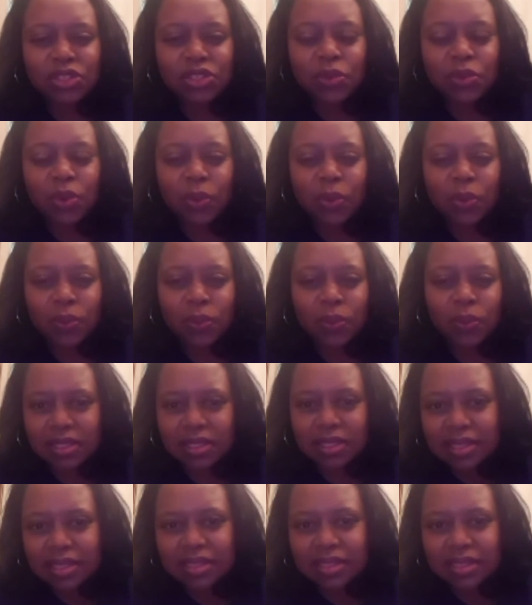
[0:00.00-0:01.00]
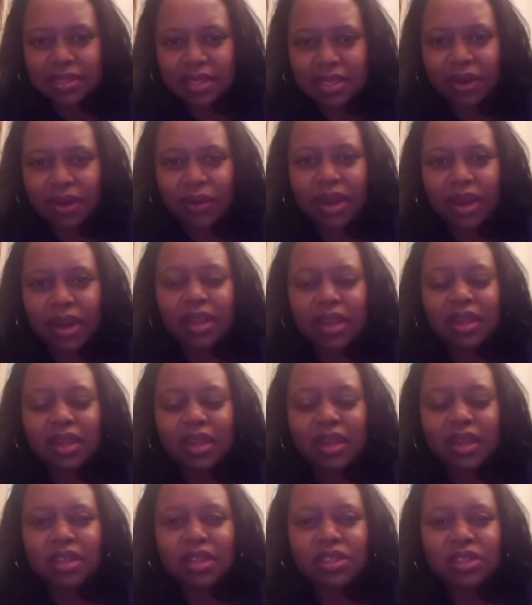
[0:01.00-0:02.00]
do what was necessary
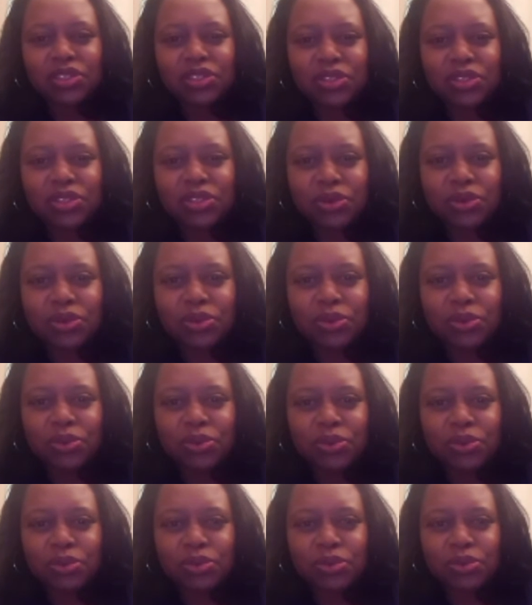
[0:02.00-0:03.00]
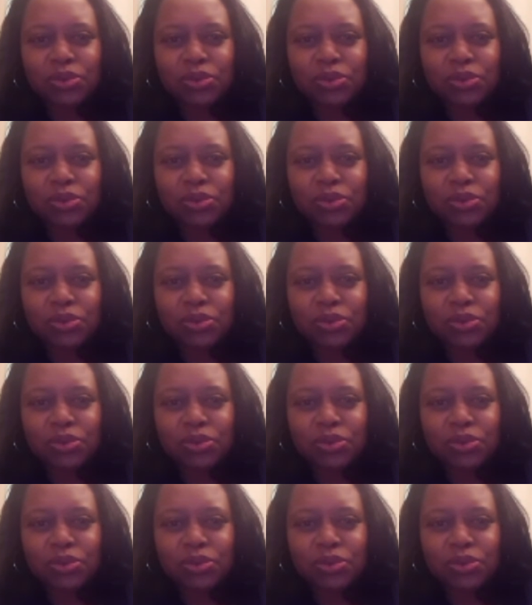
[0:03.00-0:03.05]
to